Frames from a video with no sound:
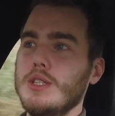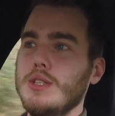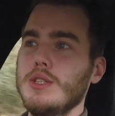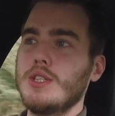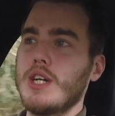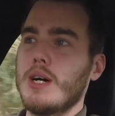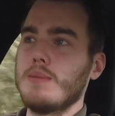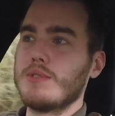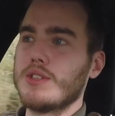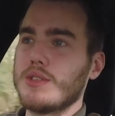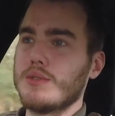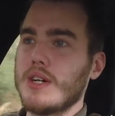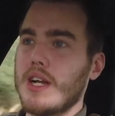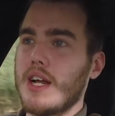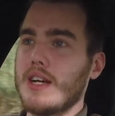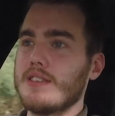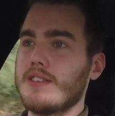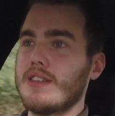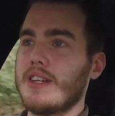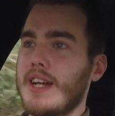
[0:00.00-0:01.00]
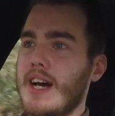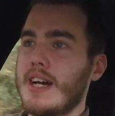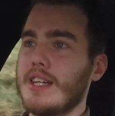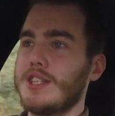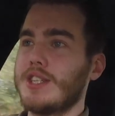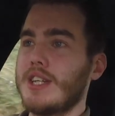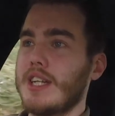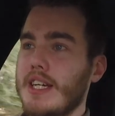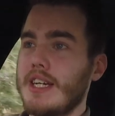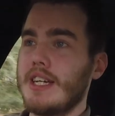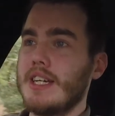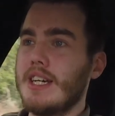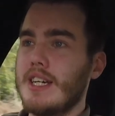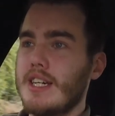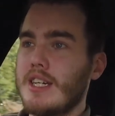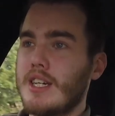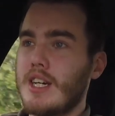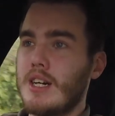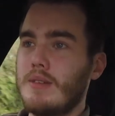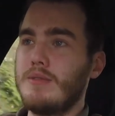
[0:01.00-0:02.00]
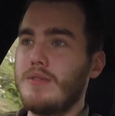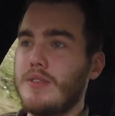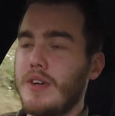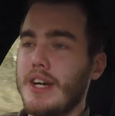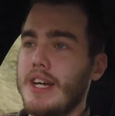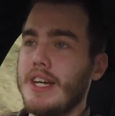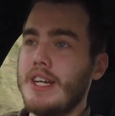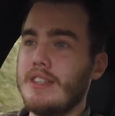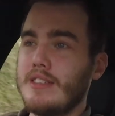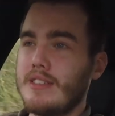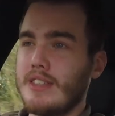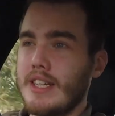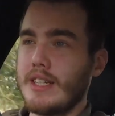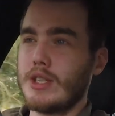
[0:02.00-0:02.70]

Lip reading: you come to realize that actually comfort is